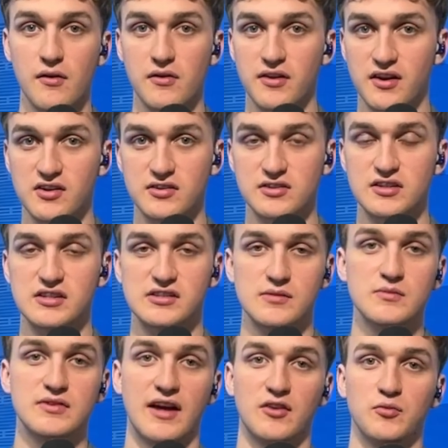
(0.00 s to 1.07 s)
our election
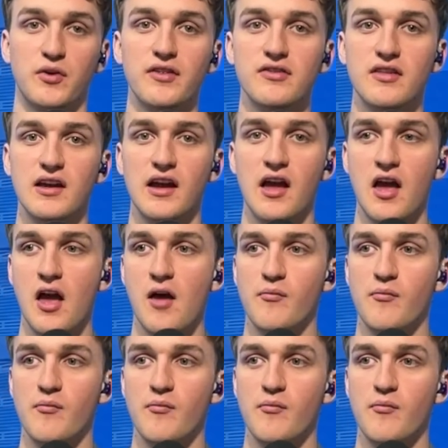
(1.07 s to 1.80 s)
systems, that's one thing.